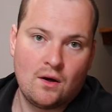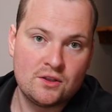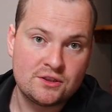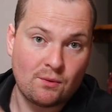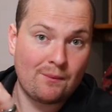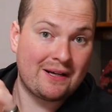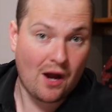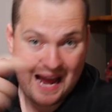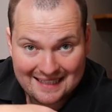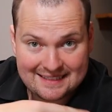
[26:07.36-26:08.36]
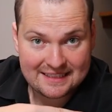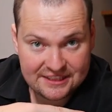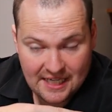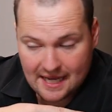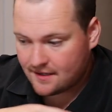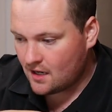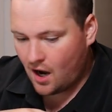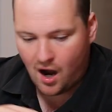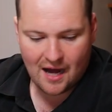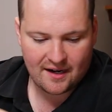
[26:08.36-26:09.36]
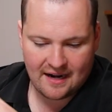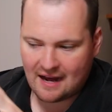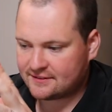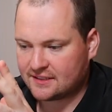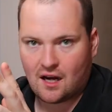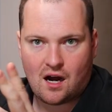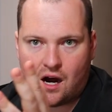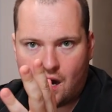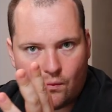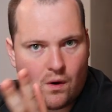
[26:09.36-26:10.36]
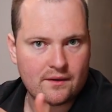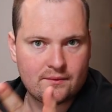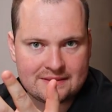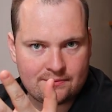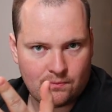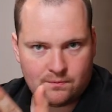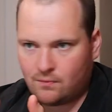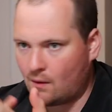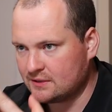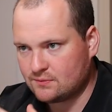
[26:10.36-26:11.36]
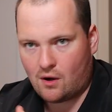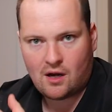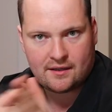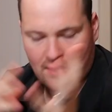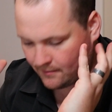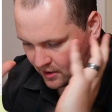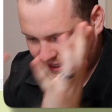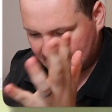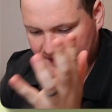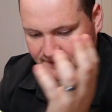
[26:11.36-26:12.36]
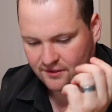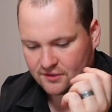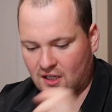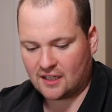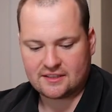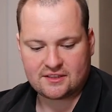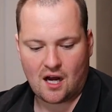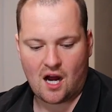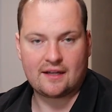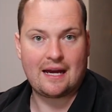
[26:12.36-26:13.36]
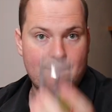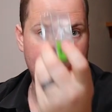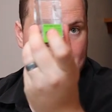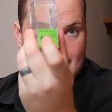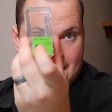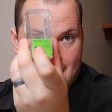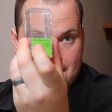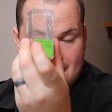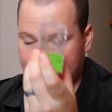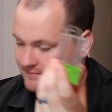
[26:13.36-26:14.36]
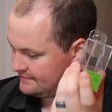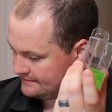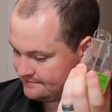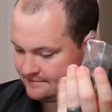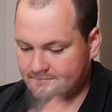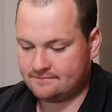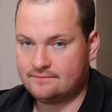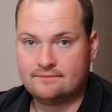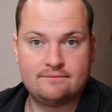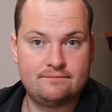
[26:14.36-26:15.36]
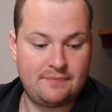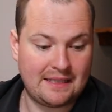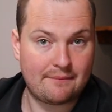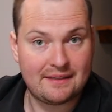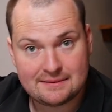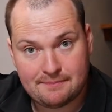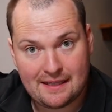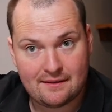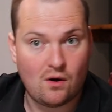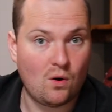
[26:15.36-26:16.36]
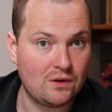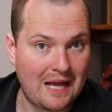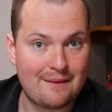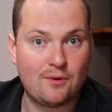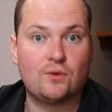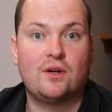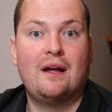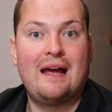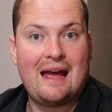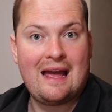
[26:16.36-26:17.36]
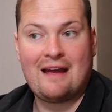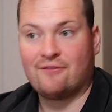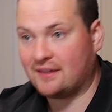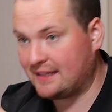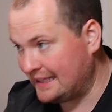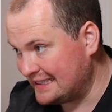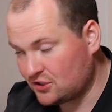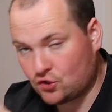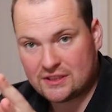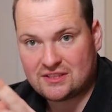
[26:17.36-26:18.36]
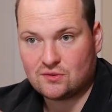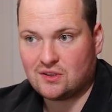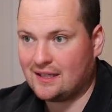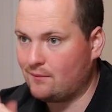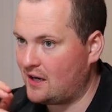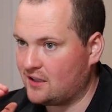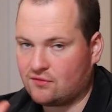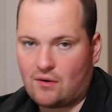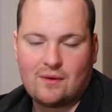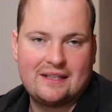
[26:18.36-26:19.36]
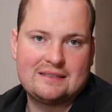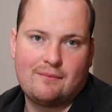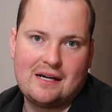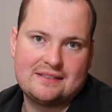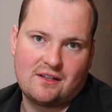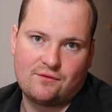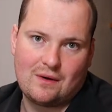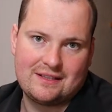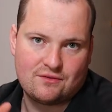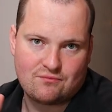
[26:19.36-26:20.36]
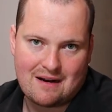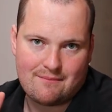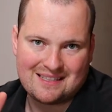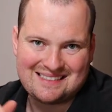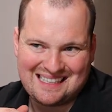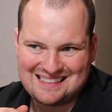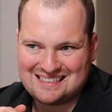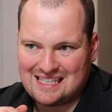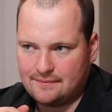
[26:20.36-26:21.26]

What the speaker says: So when we go out to the shed, I don't have to go, oh, what was what? I'm not getting confused. I just go, okay, pick up that bit, pick up this bit, all labeled. Everything is crystal clean when I throw it into my software to run my CNC.